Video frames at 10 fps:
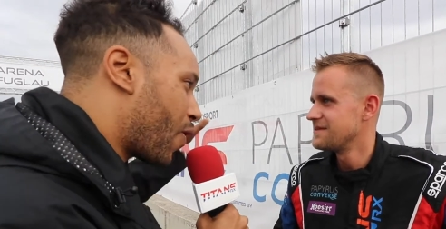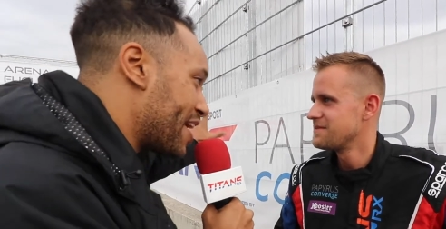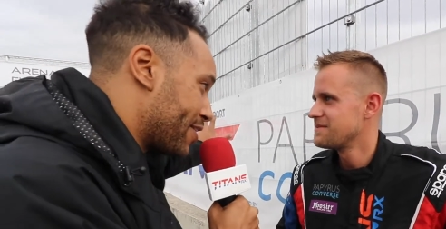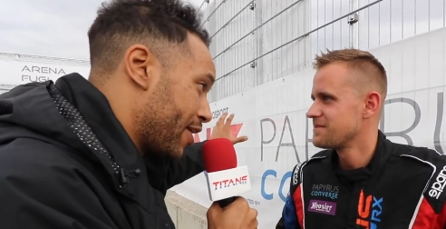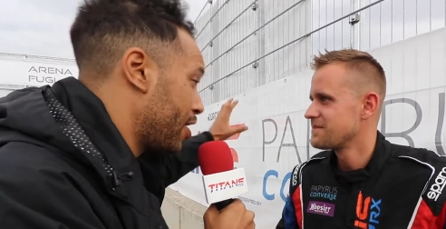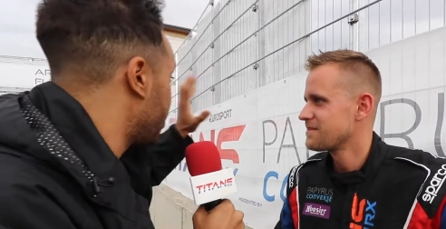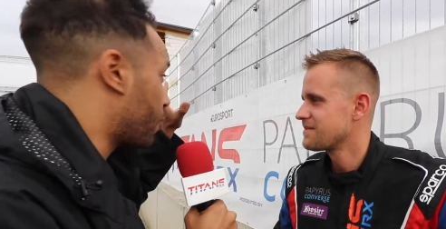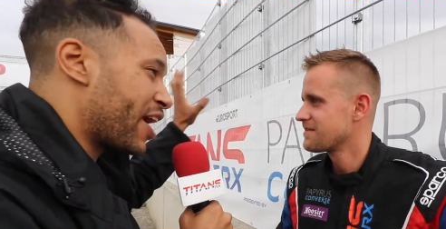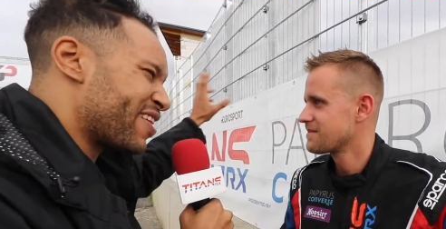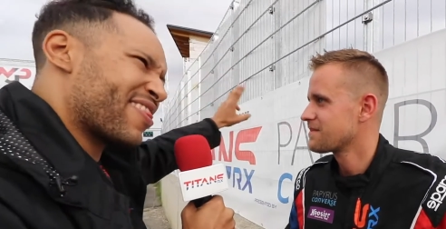Speaker 1: wider
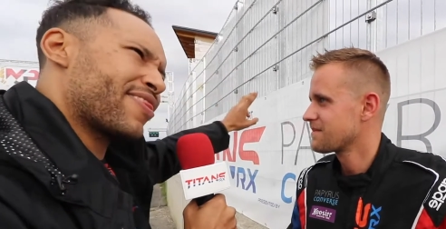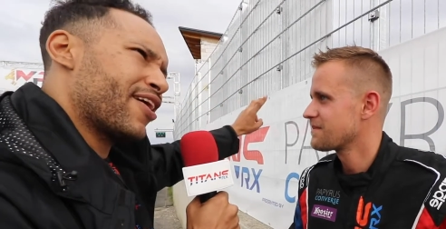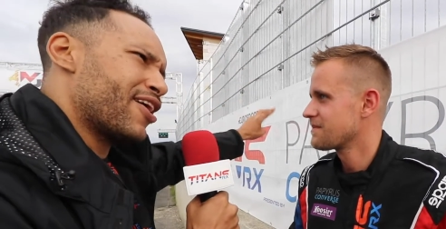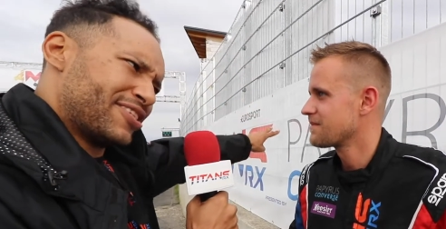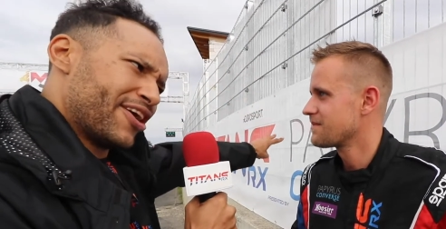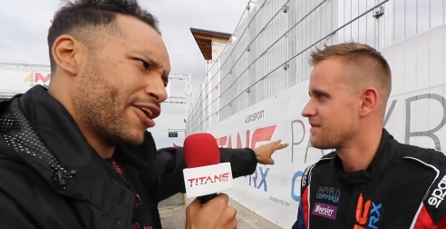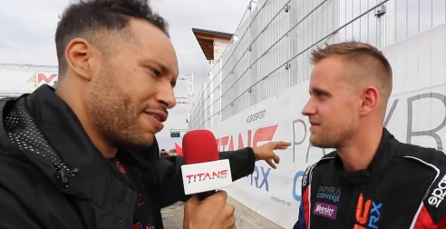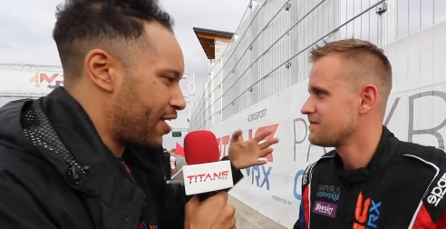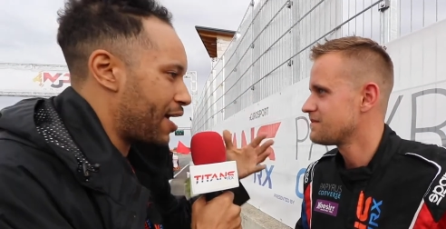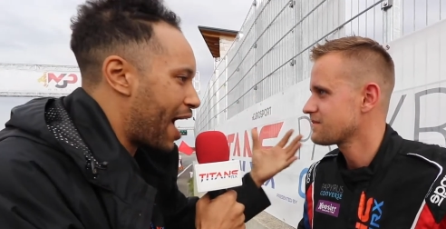the wider third turn
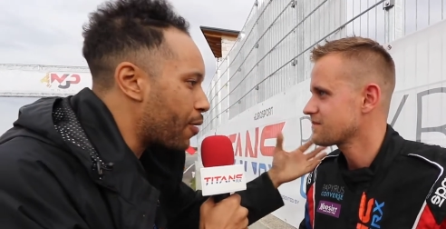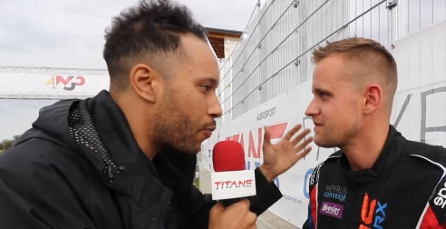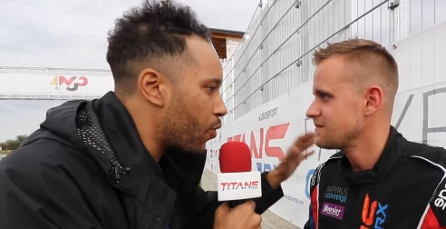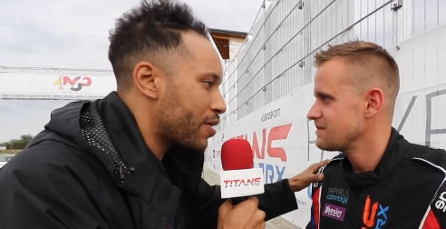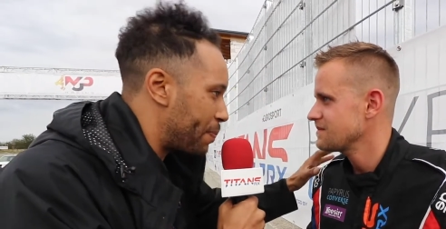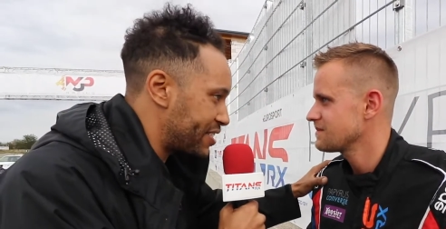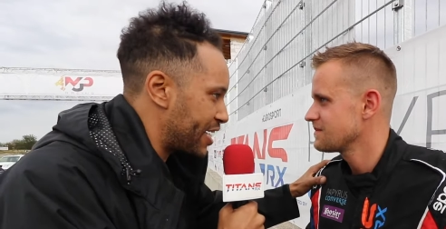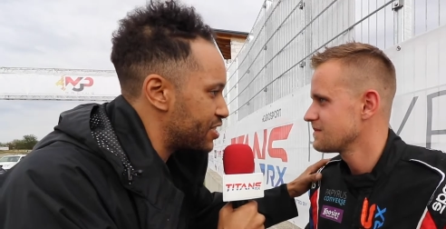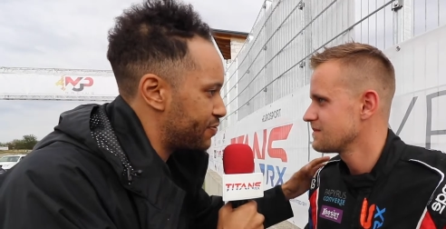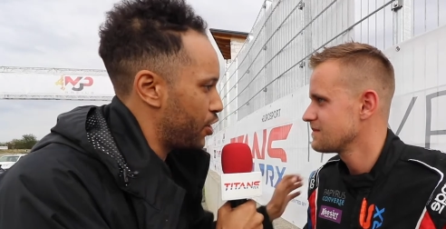
Speaker 2: over there? How what are the big
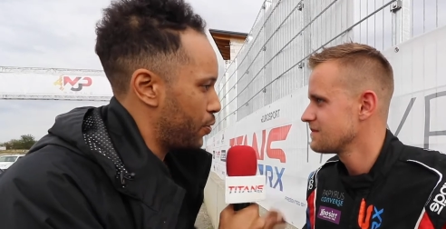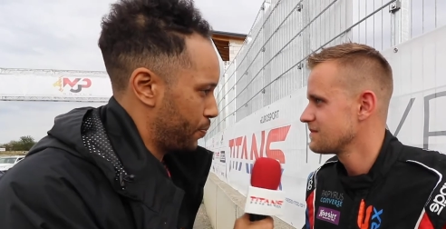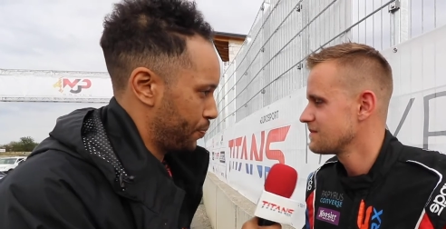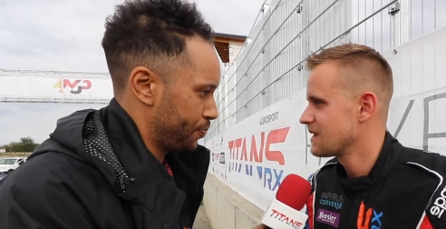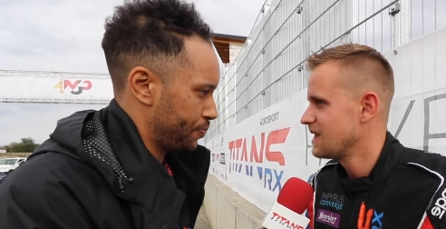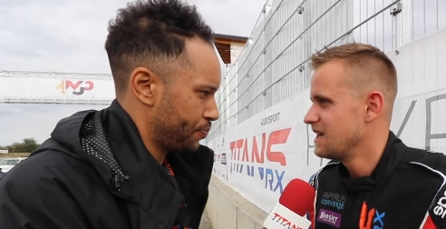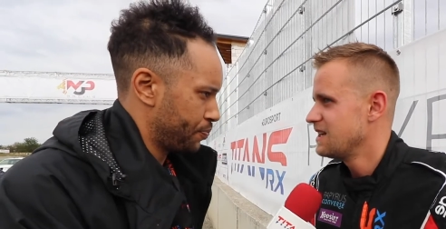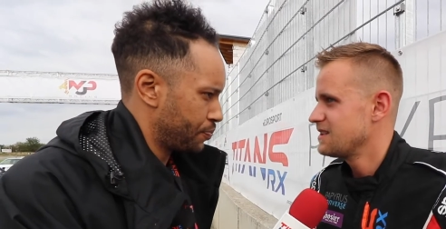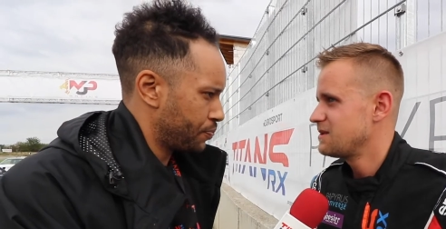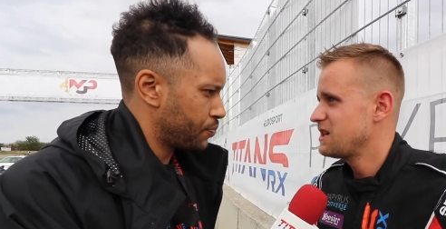changes for you?
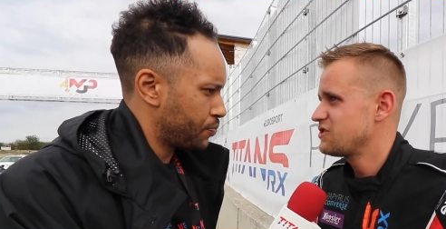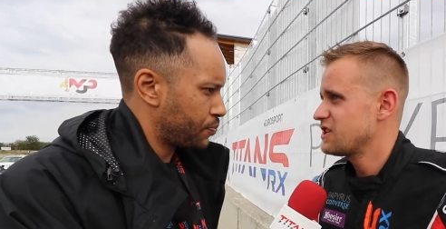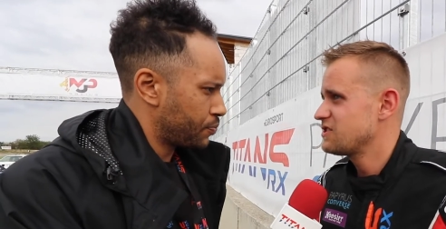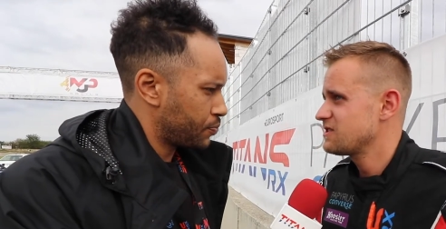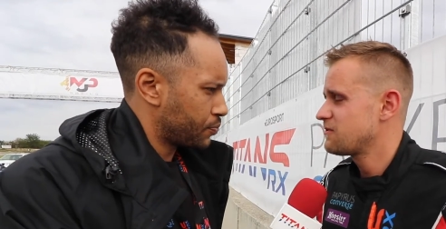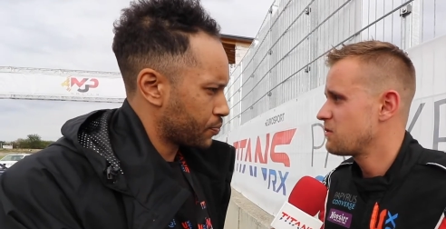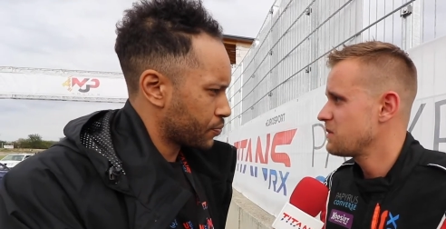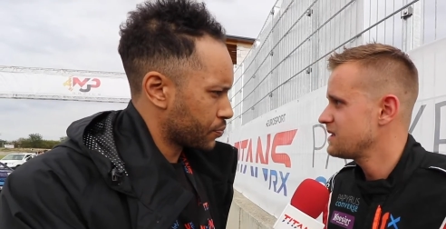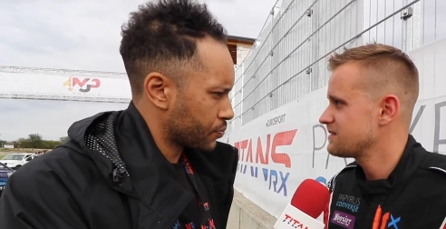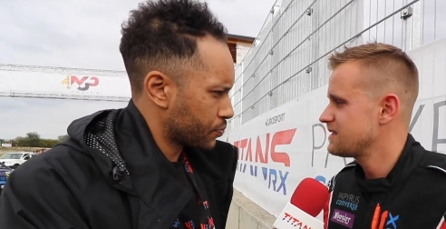The big changes for
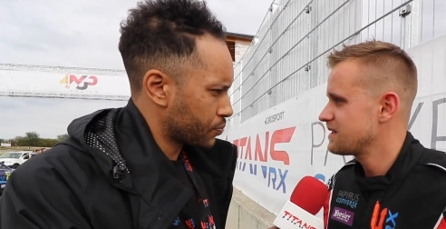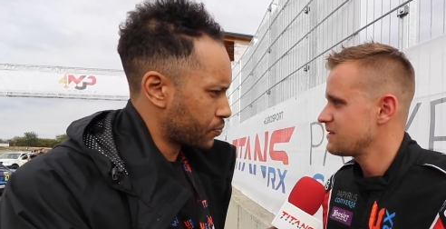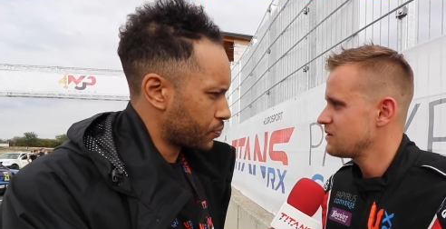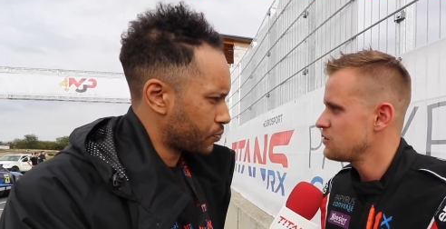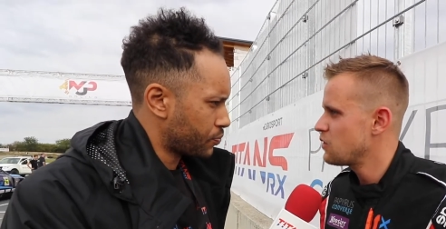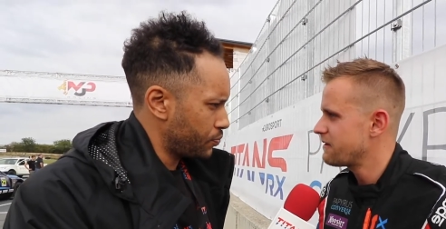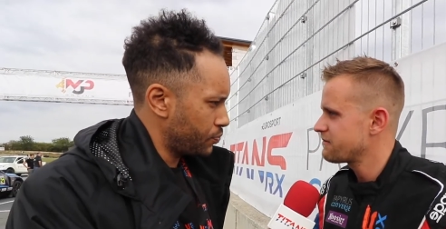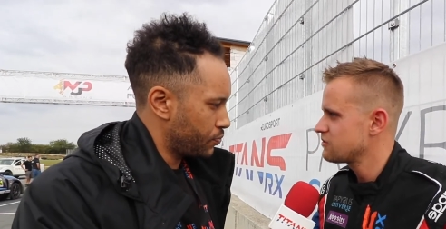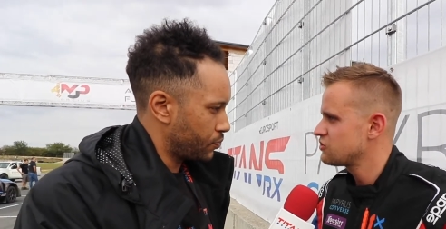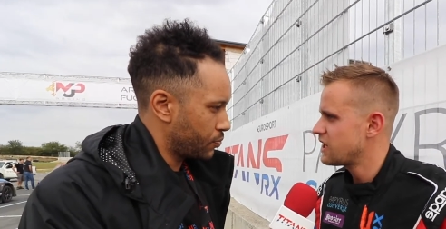me is that you
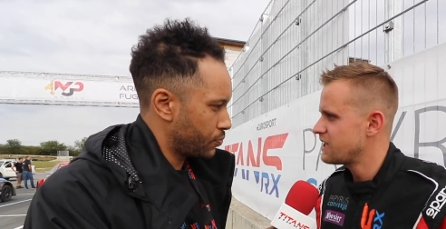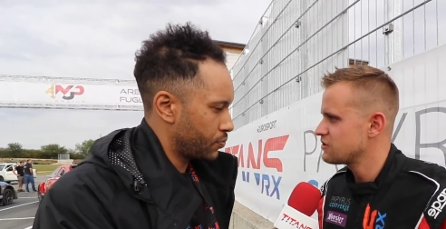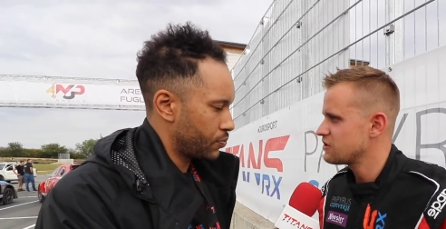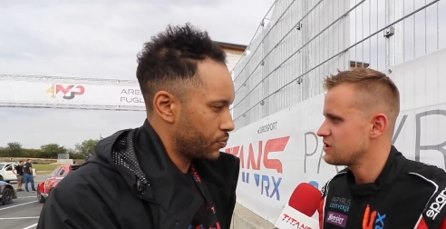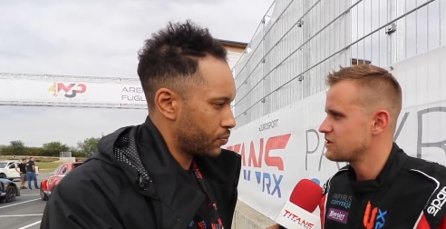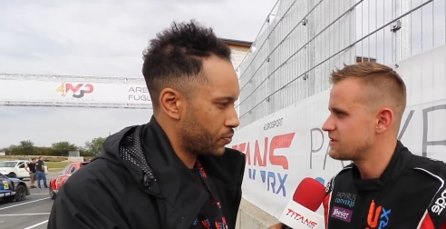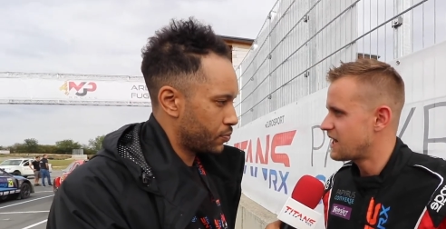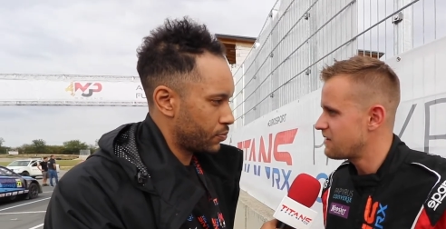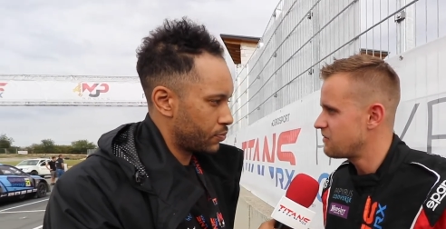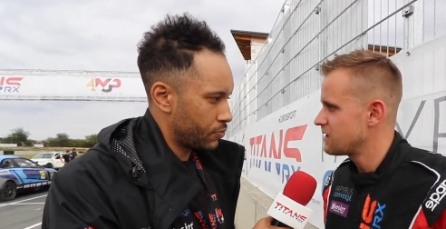have to change your
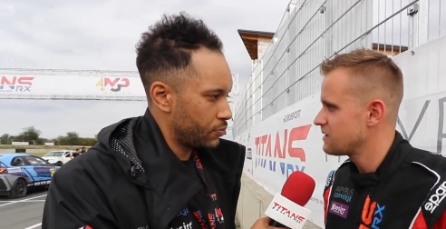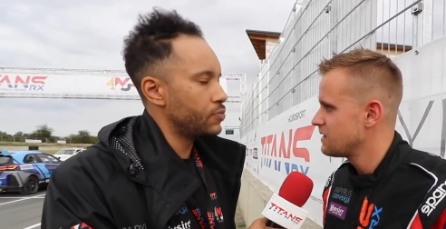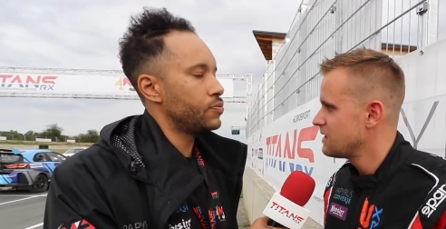driving.